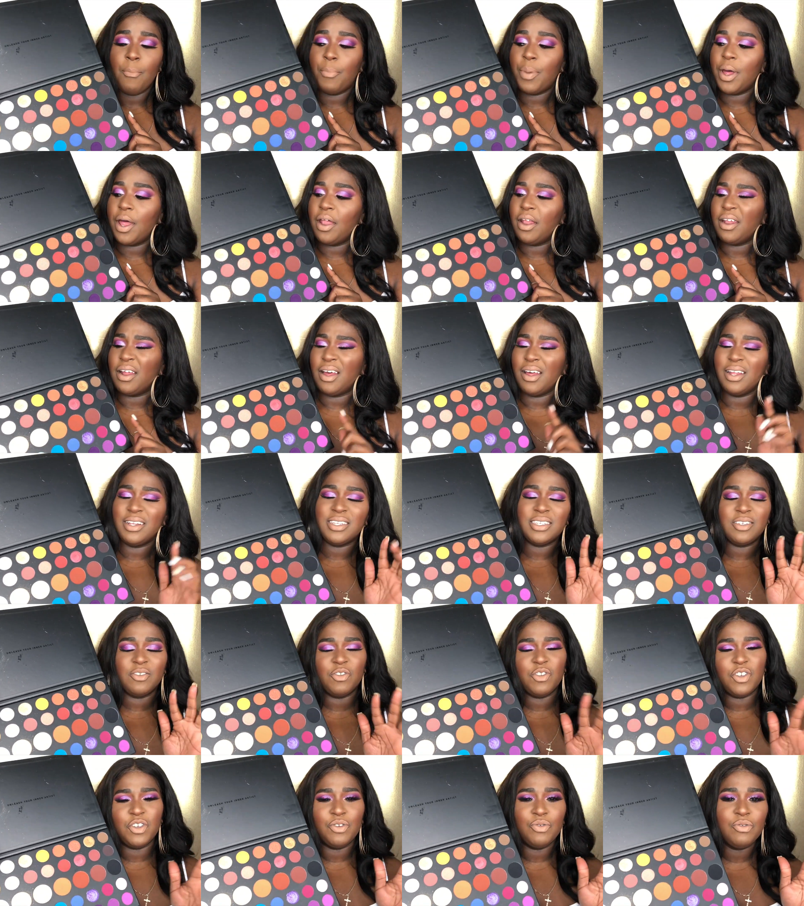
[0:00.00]
But
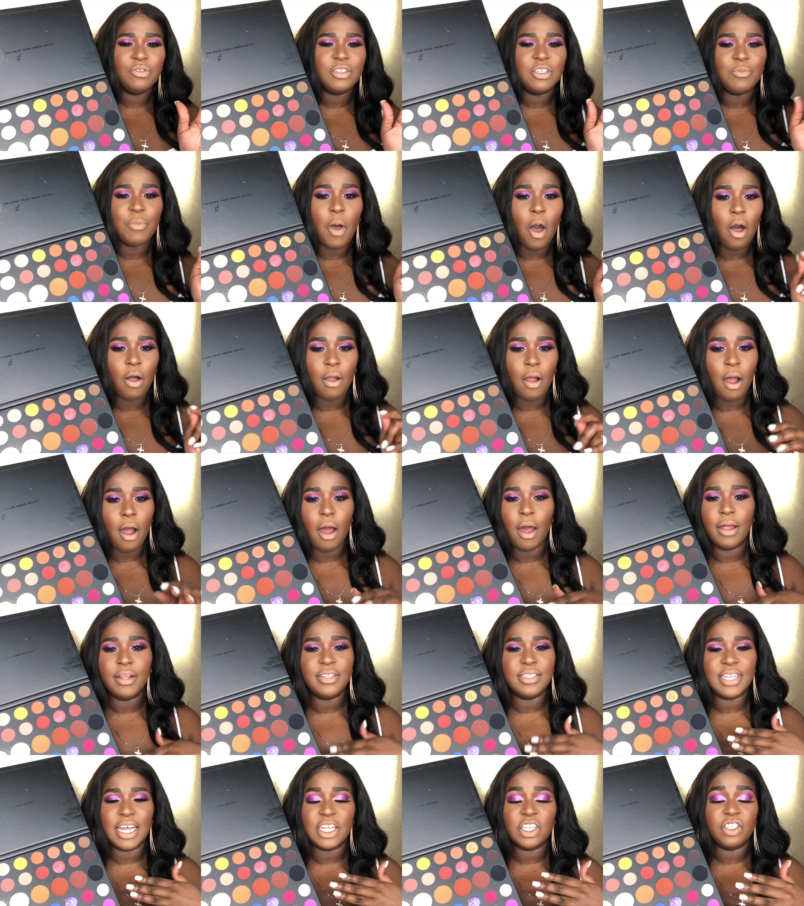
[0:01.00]
it's two small
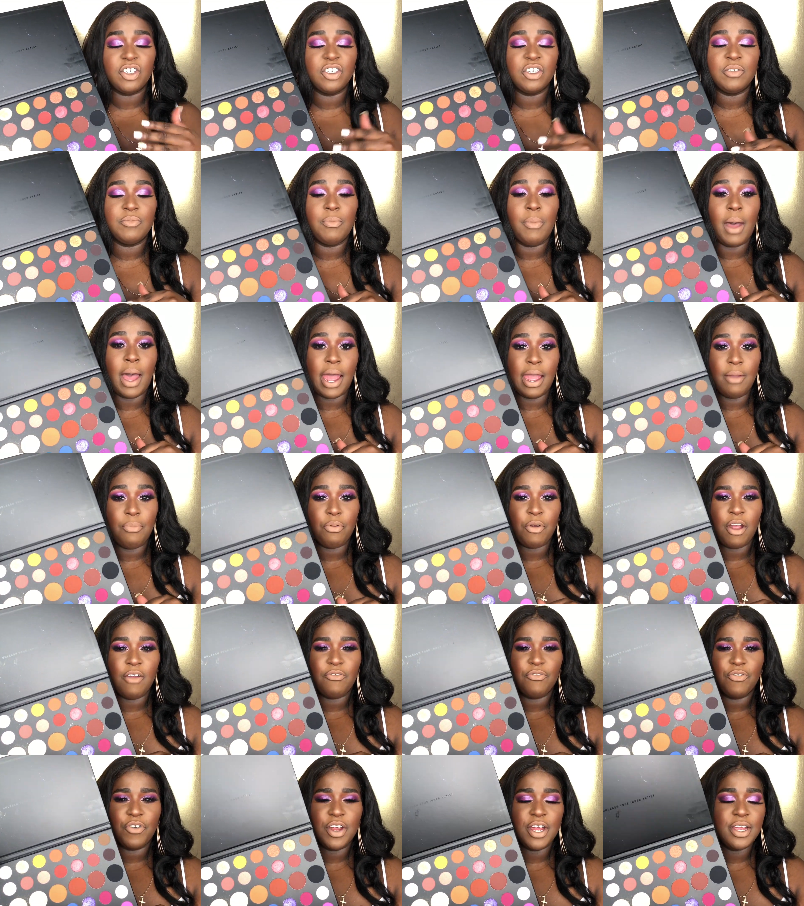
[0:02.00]
cons. That's just my
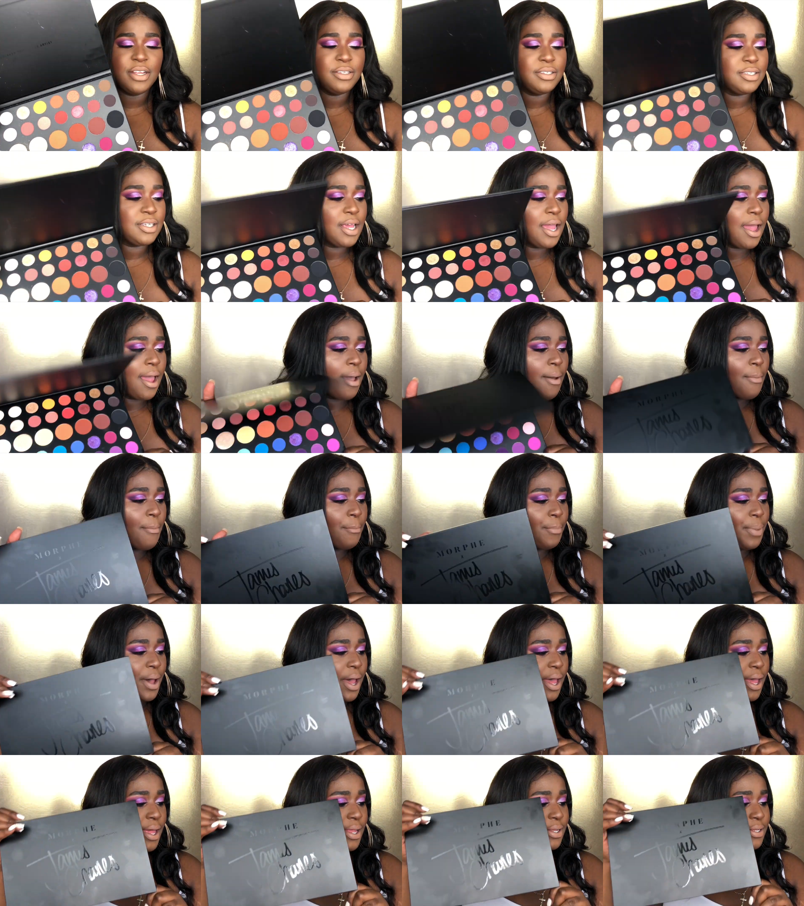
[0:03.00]
preference,
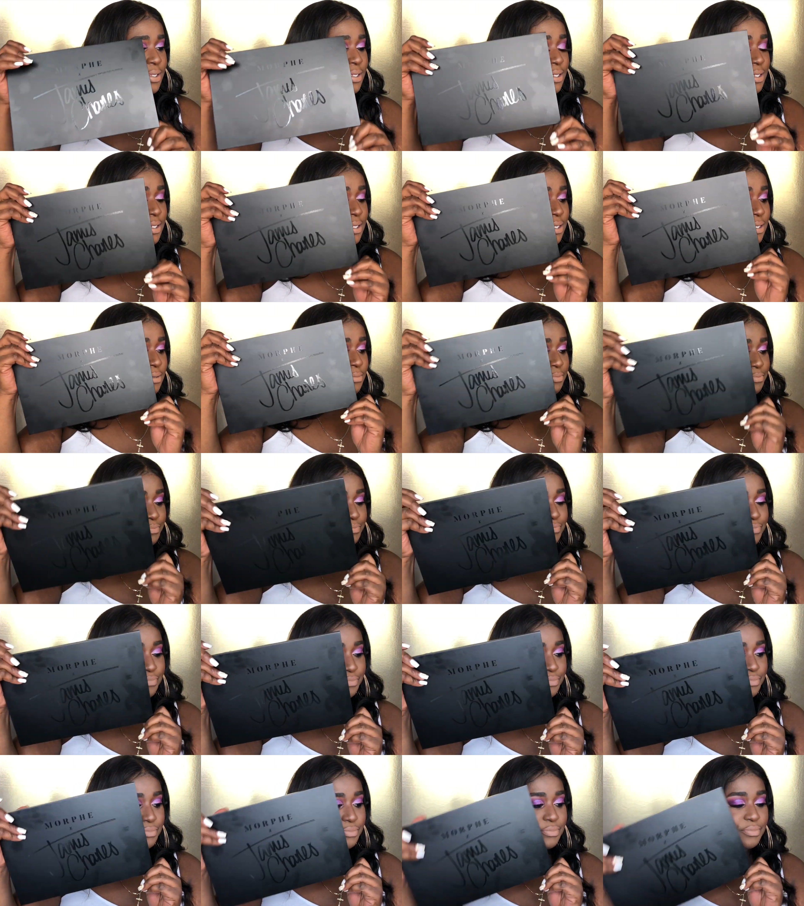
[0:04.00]
but
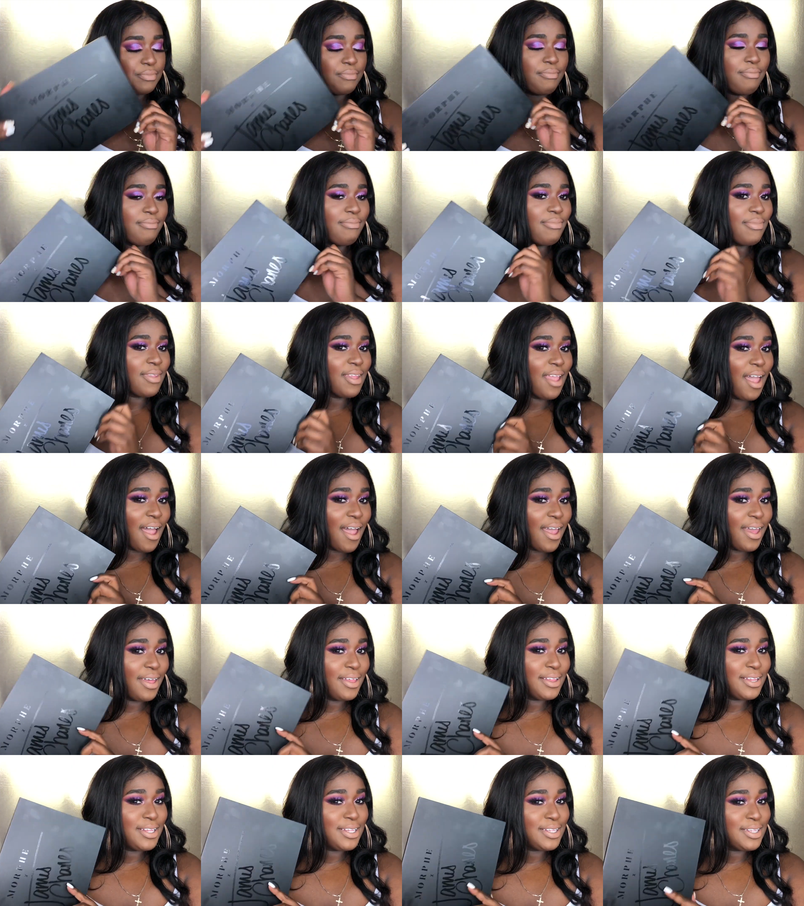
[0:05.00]

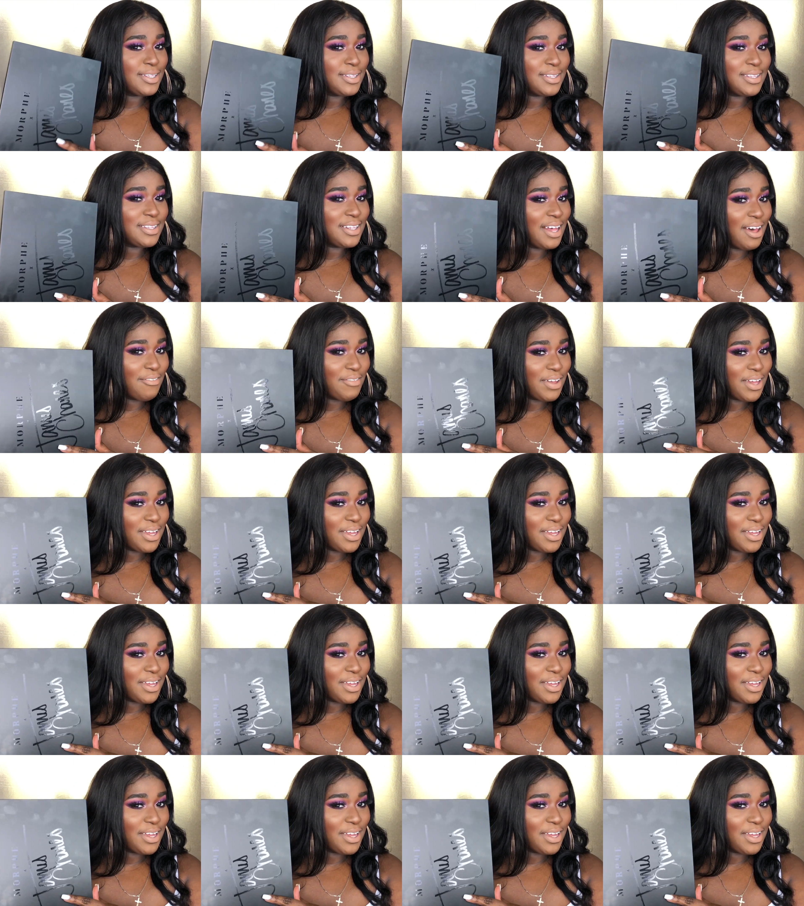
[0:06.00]
I love